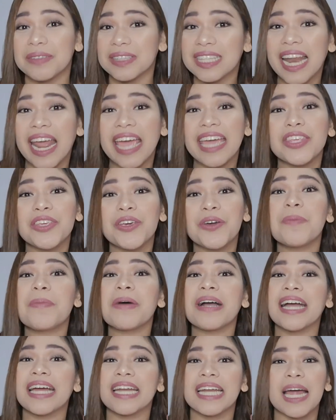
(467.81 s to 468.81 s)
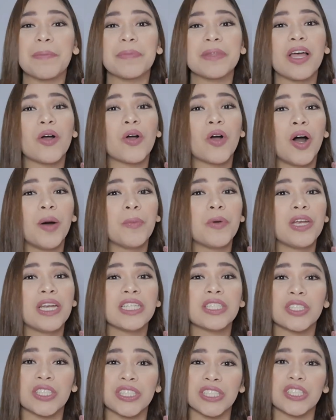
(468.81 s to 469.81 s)
Try nyo maghanap ng
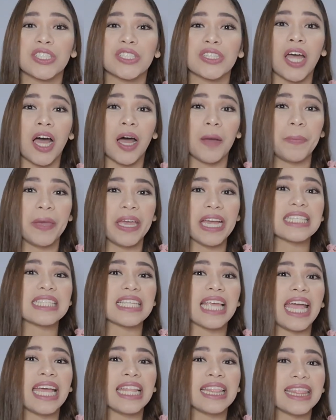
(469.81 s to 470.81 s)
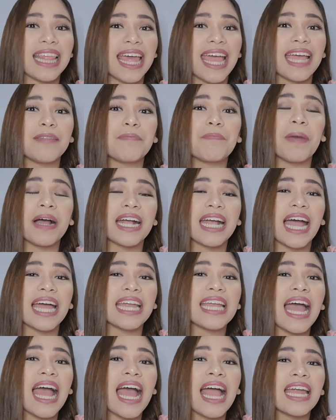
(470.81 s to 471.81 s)
commonly searched topics and then pagka
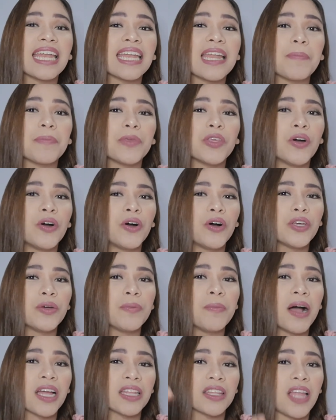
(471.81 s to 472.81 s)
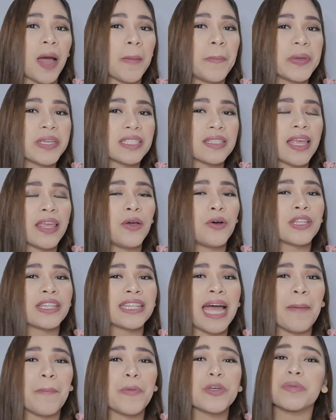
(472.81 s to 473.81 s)
nahanap nyo yung mga topics na yon,
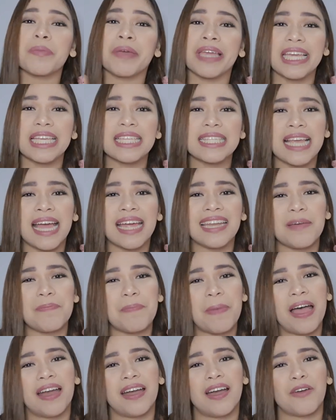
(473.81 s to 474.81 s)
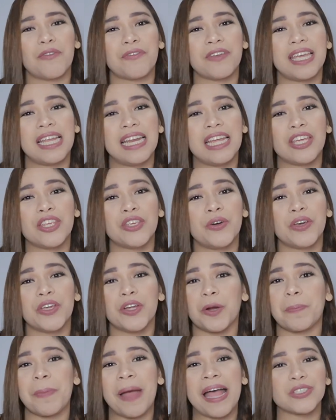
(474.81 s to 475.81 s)
tapos may isa na parang feeling nyo
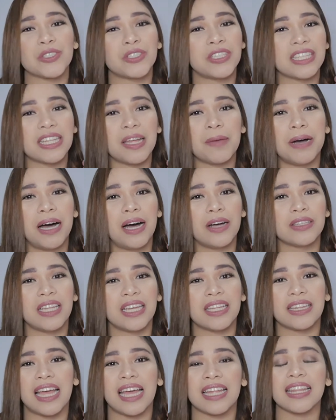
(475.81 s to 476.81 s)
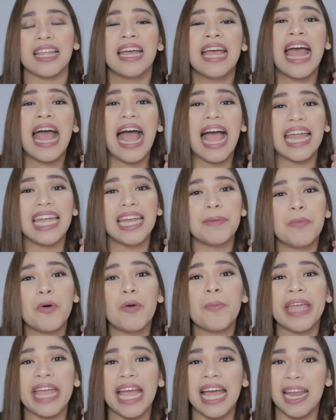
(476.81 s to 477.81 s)
you're passionate about it at alam
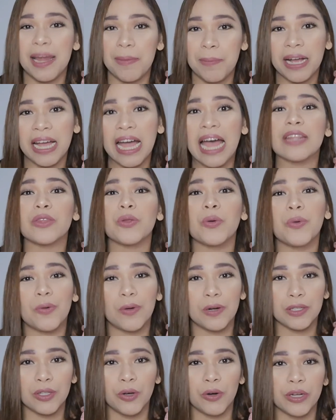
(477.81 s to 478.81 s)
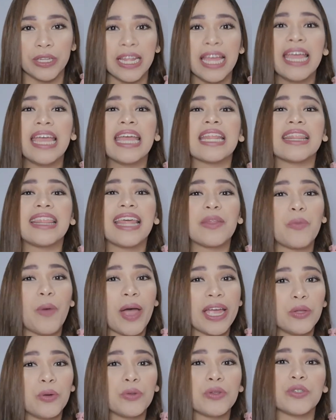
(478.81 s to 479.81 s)
mo may alam ka tungkol doon, then
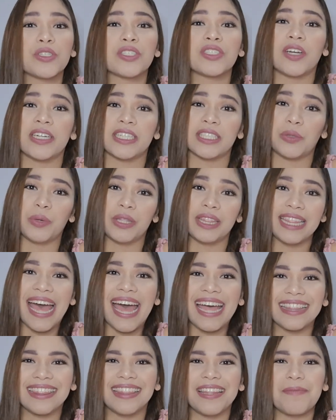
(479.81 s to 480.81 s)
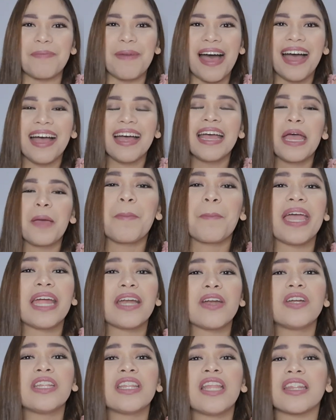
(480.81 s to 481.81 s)
why don't you start with that, di ba?
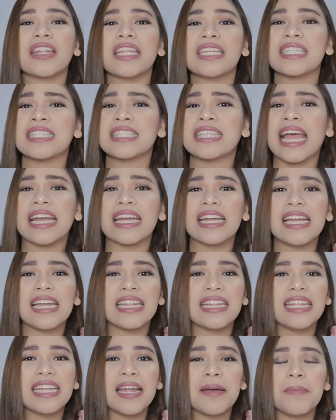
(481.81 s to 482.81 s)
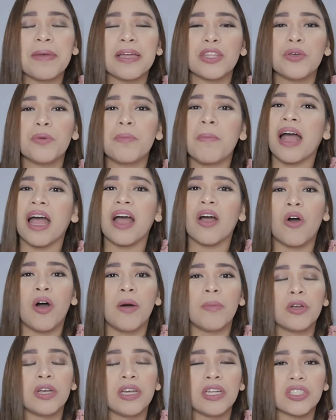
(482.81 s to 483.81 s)
Pero not necessarily din naman yung mga
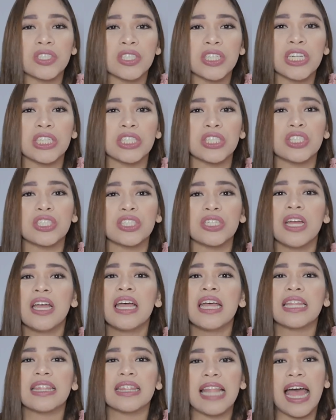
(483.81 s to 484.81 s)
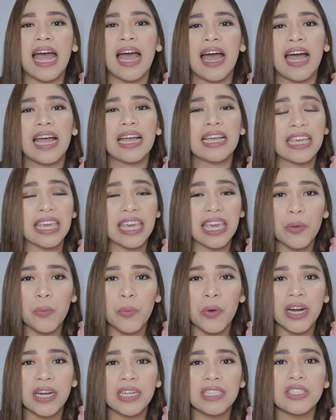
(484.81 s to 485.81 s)
commonly searched na
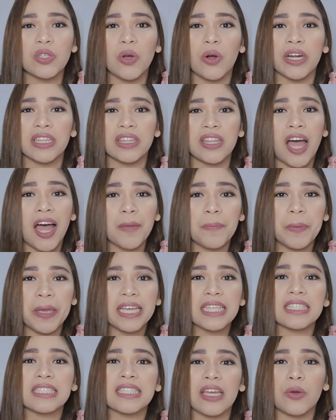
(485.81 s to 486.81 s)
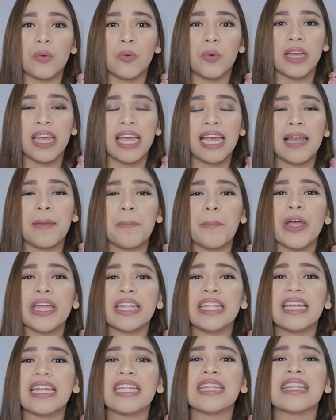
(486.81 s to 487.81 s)
keywords or topics sa Google.
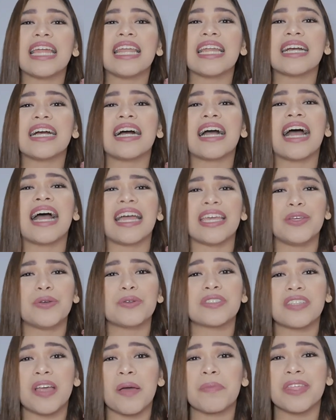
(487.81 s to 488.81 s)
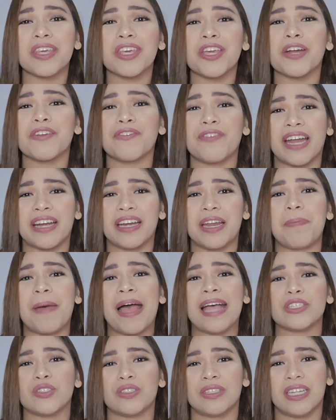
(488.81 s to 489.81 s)
Pwede rin talaga nga yung something you're very
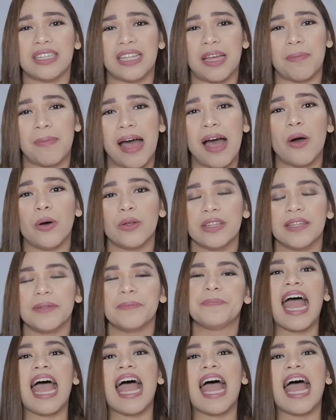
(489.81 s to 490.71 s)
passionate about.